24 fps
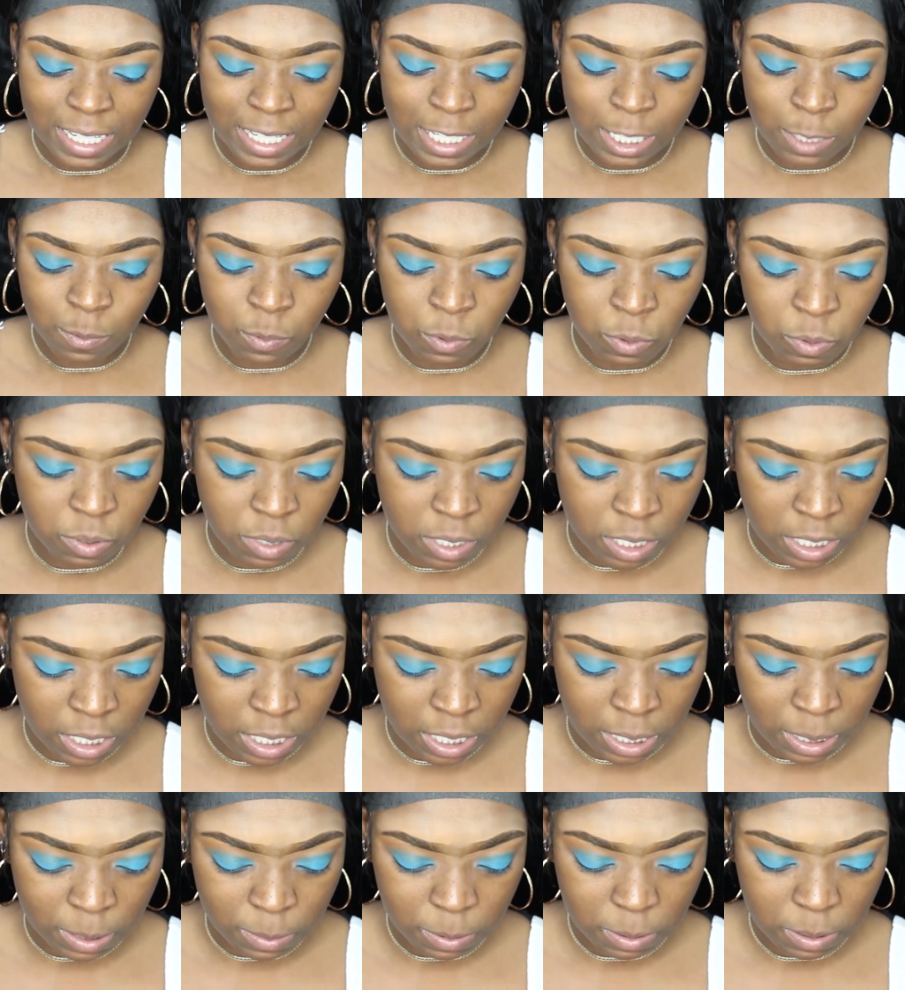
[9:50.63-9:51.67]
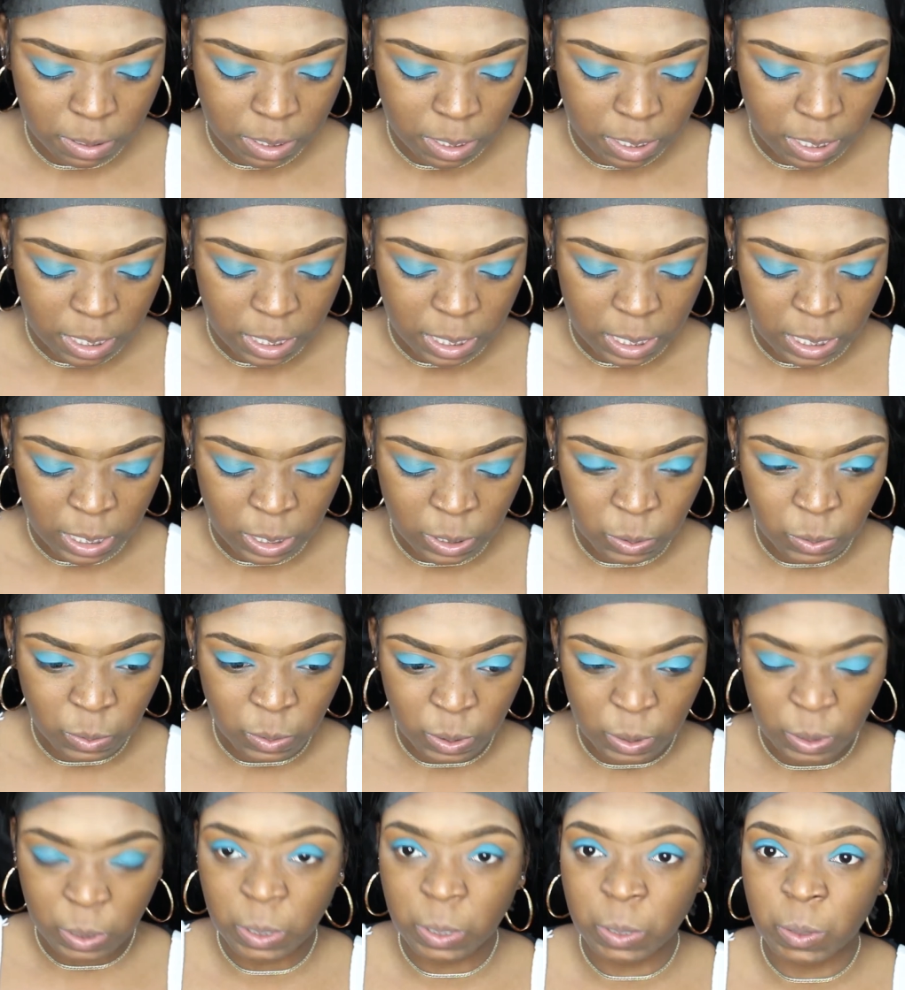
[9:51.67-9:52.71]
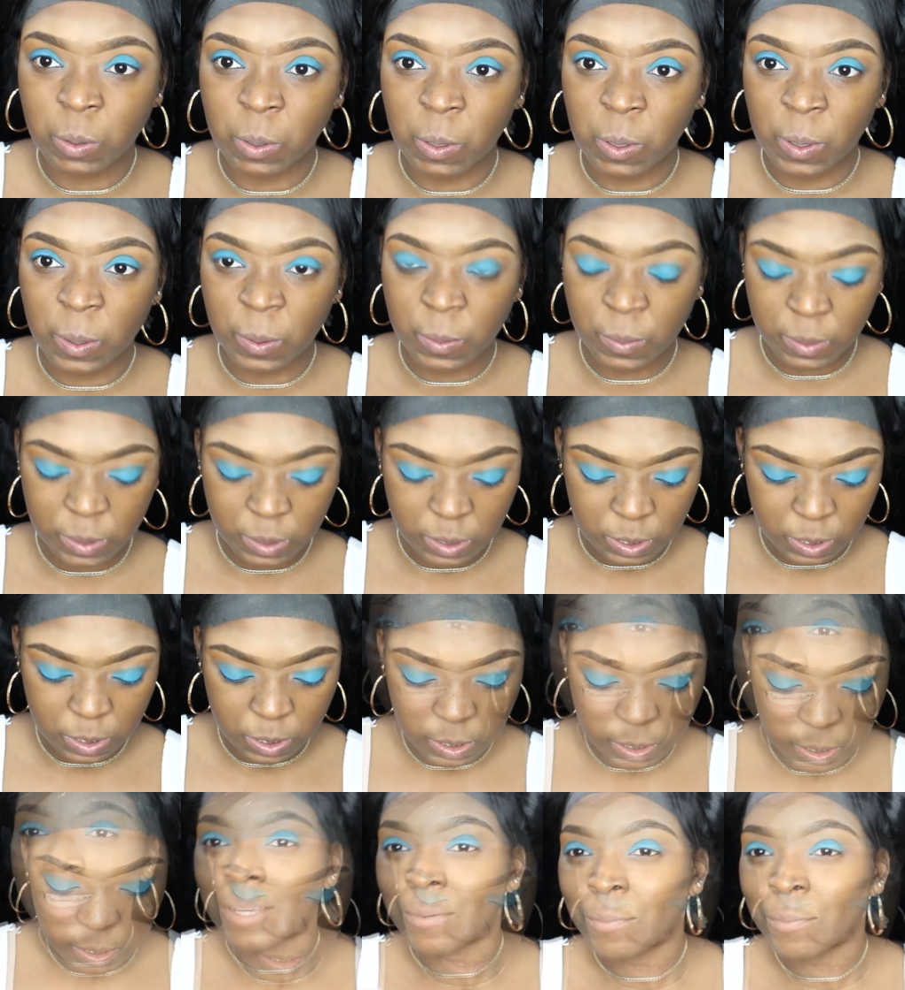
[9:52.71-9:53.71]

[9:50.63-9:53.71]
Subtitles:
spruce it up. It do look a little orange.